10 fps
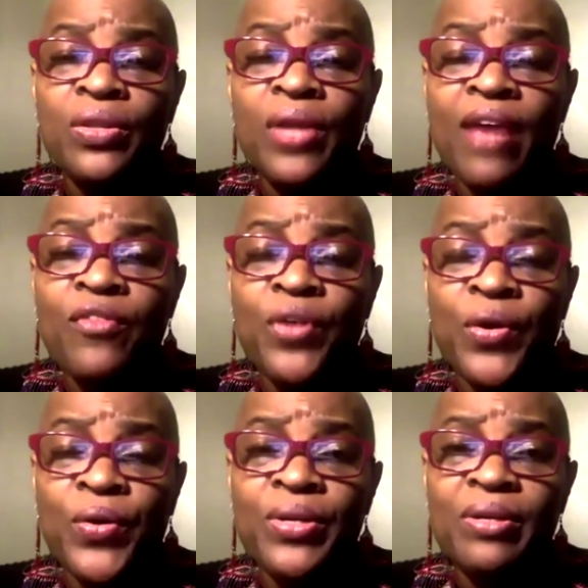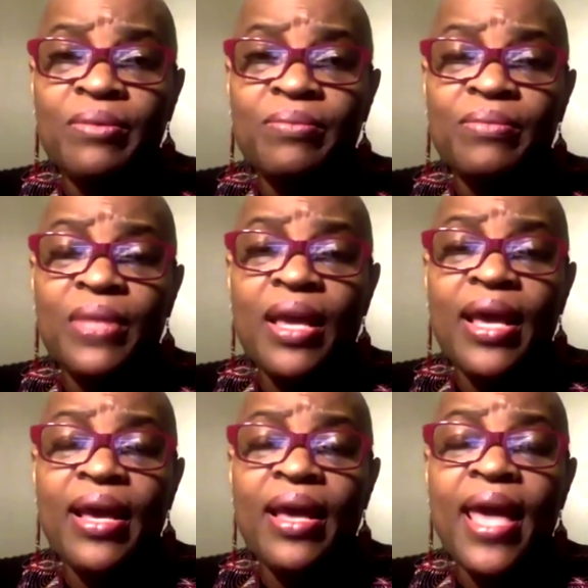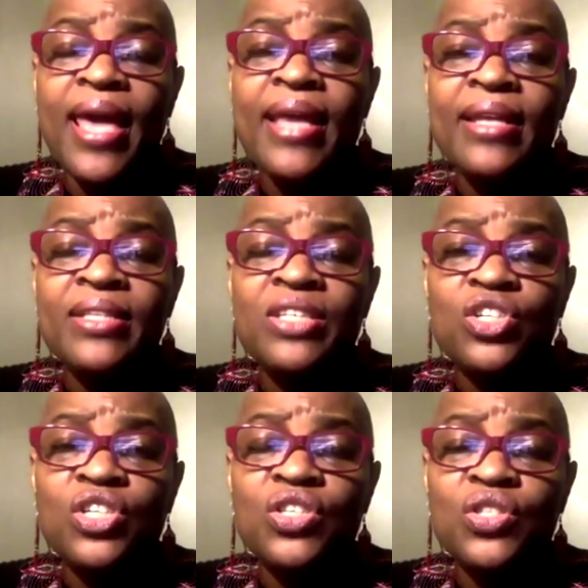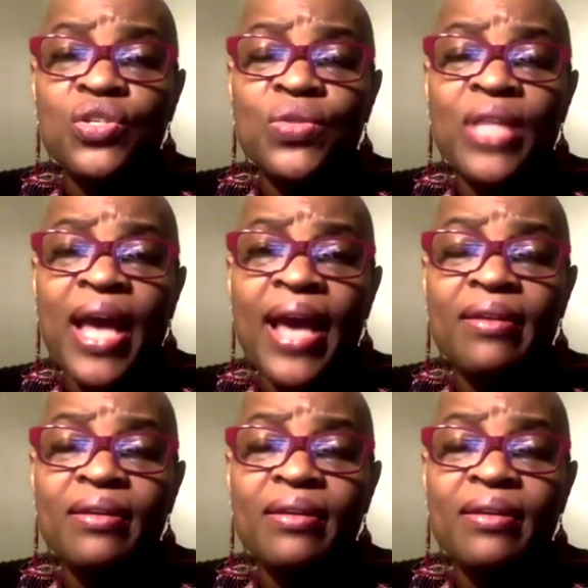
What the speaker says: have heard. In addition to that,